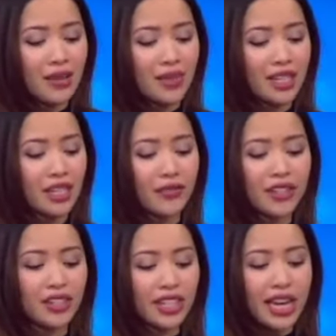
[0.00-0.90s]
because if you
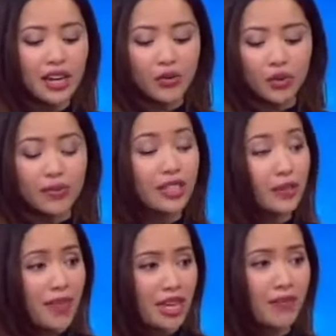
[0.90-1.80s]
look at a woman's
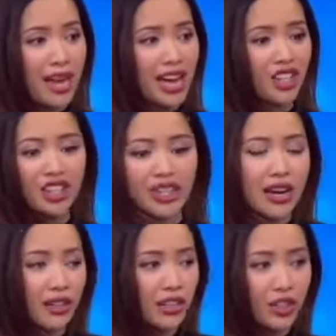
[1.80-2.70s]
makeup bag, she's not
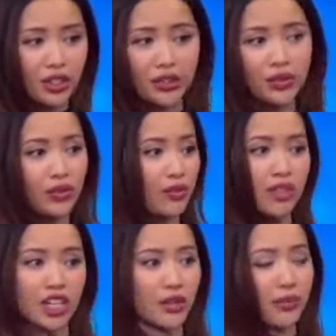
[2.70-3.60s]
gonna just use
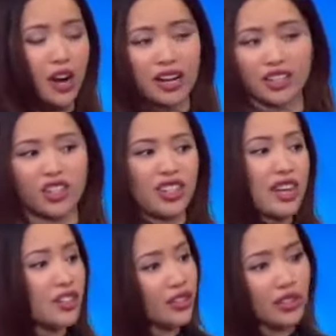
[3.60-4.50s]
luxury products. She's
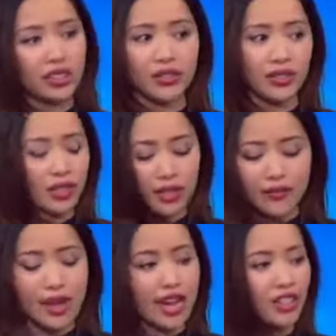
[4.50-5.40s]
not just gonna use
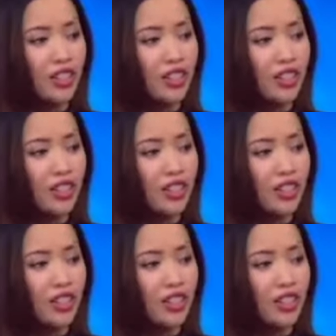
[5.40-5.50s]
mass.